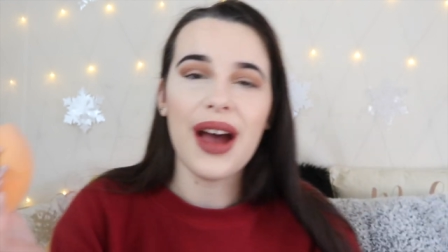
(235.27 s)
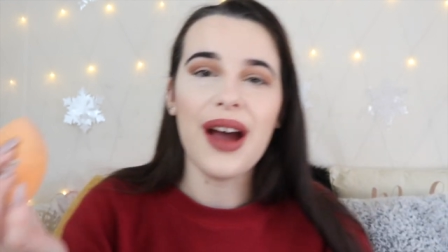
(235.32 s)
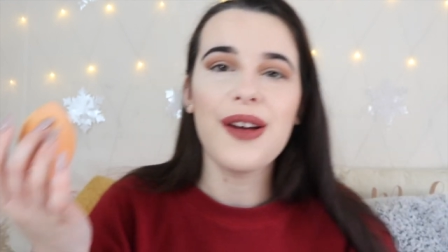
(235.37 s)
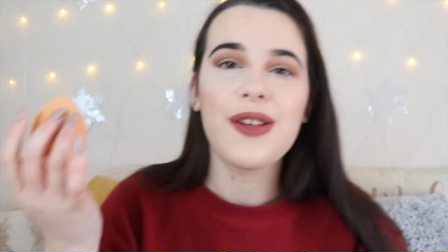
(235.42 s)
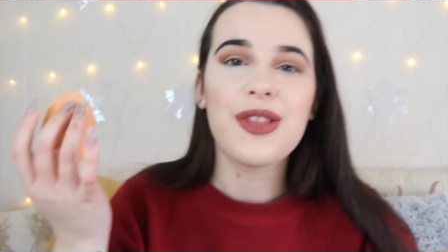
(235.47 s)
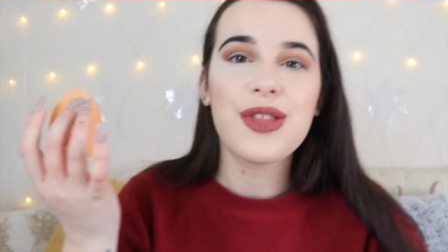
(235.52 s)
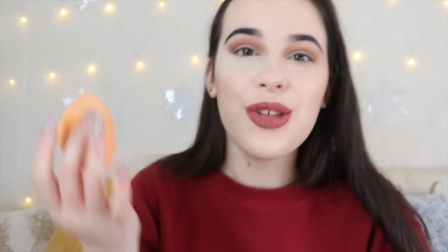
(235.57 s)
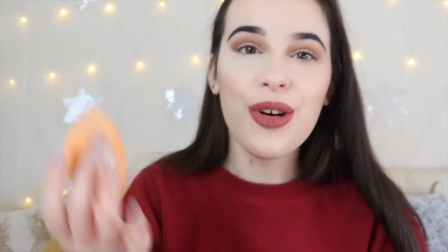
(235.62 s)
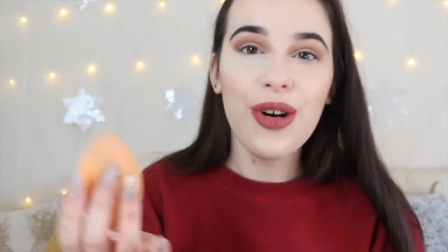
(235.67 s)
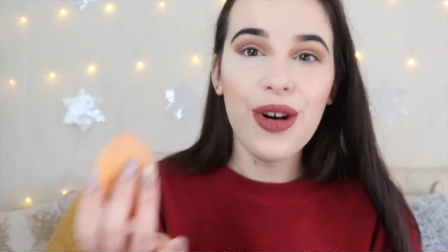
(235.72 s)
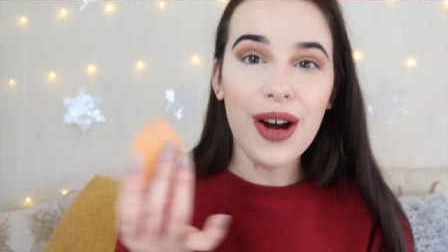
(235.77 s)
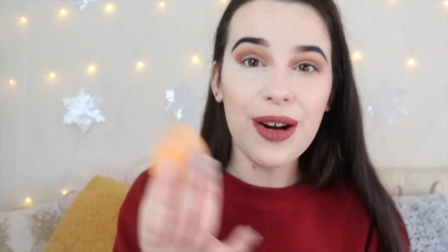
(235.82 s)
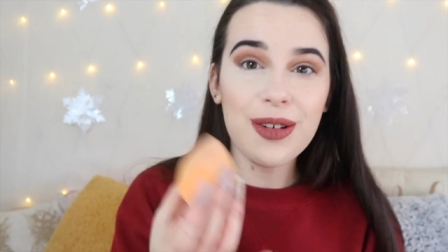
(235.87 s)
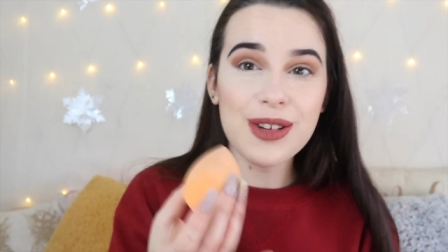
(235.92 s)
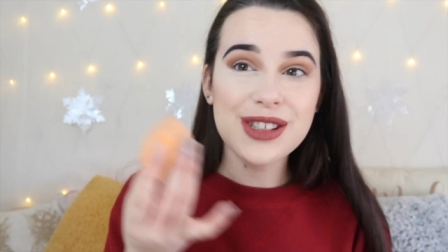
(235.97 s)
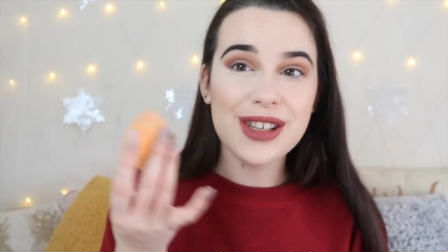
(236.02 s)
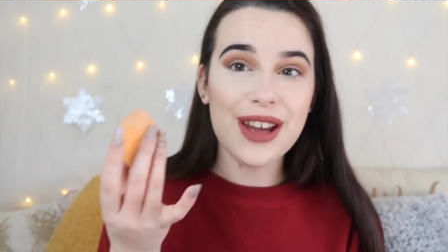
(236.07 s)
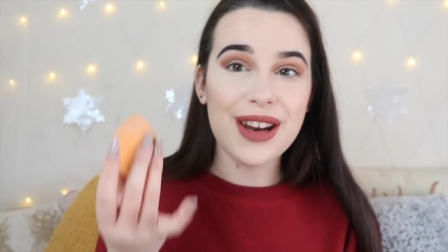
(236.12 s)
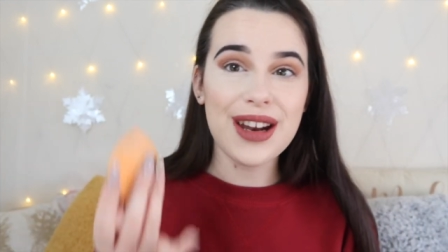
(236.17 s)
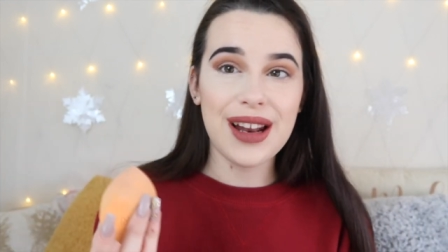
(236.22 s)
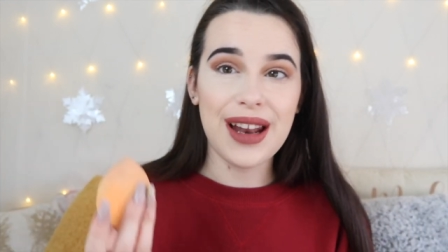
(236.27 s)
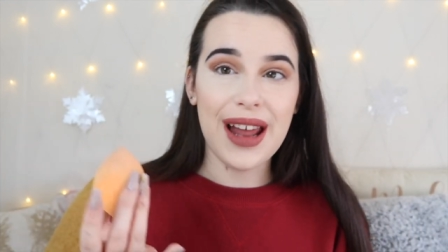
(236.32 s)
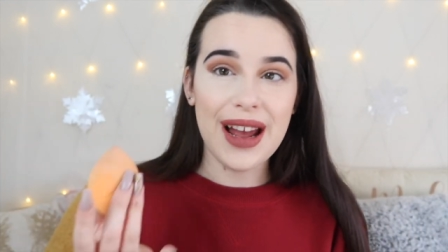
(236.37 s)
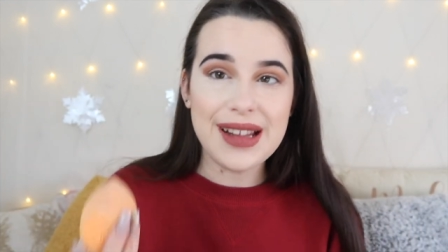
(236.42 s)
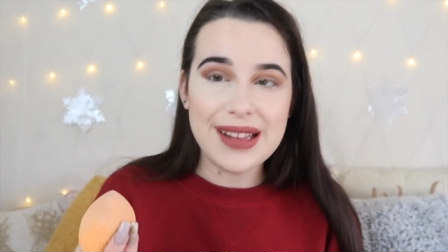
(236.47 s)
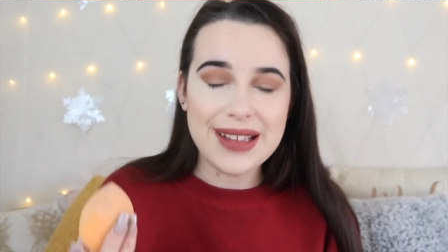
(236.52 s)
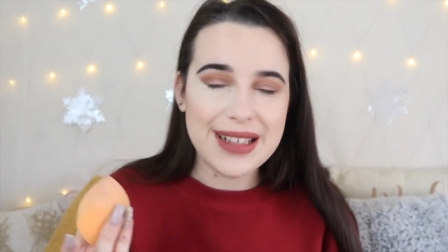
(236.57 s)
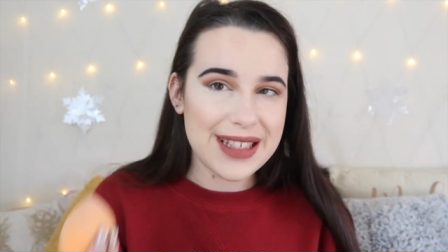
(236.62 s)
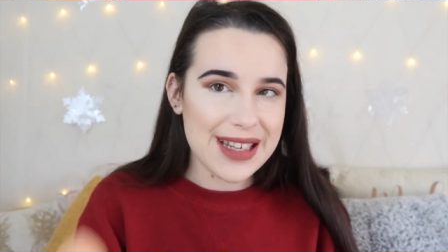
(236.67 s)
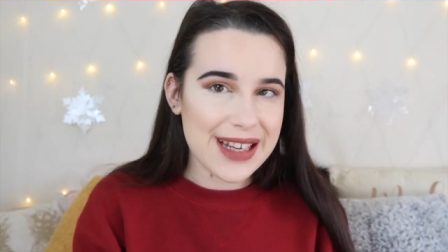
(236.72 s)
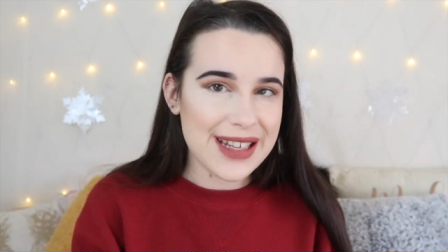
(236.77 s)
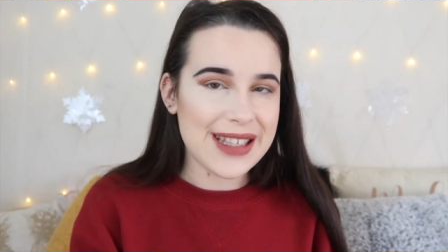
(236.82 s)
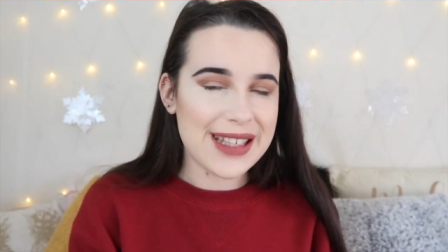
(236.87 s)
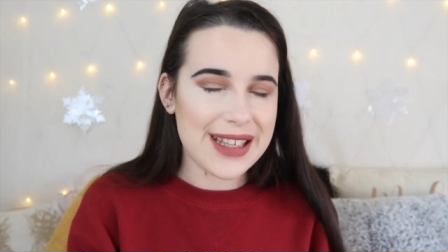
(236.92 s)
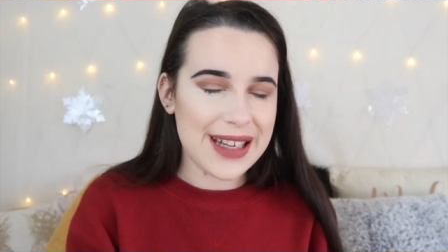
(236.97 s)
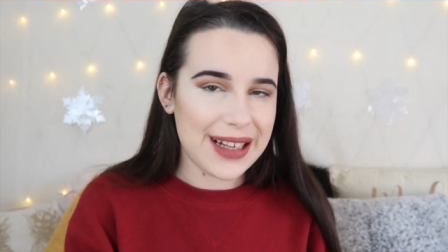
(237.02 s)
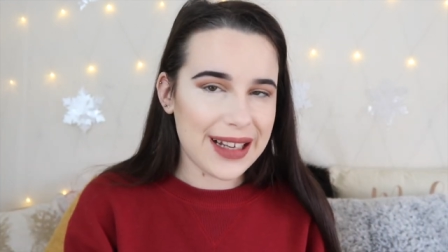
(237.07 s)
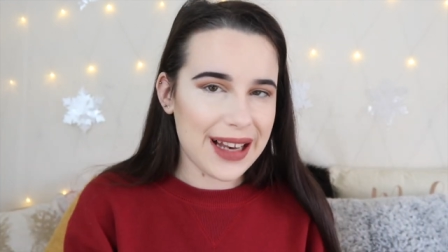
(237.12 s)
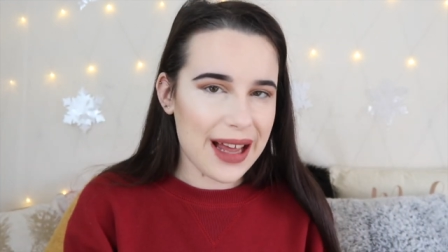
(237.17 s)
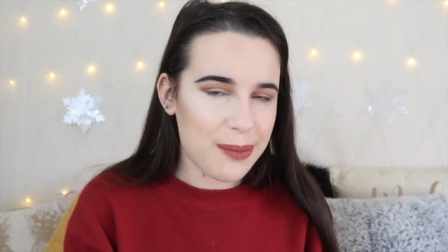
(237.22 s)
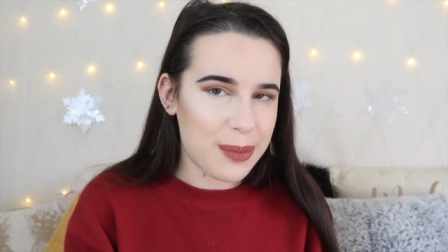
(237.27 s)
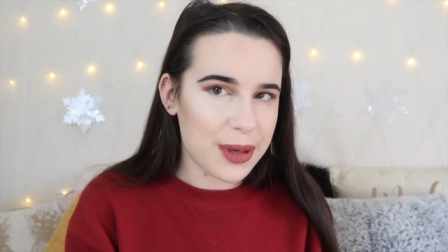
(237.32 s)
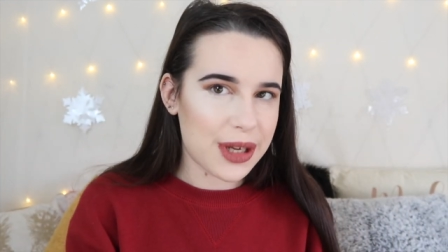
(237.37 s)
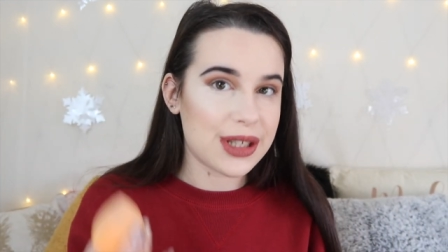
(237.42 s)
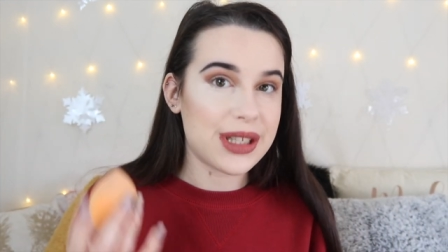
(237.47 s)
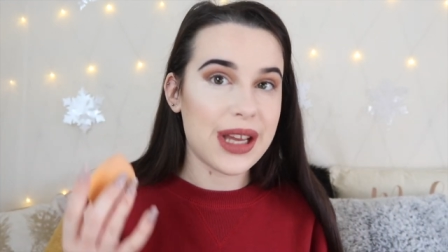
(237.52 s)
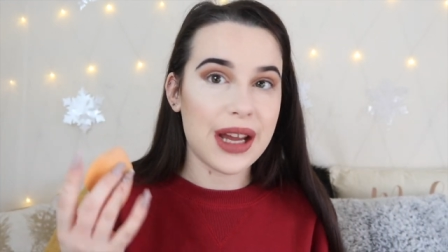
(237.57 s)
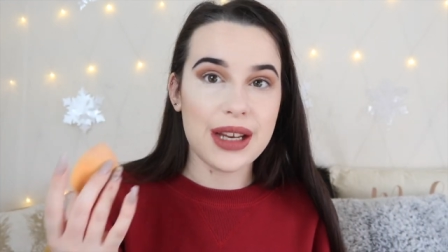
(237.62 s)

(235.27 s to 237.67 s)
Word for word: I thought I was gonna like this concealer because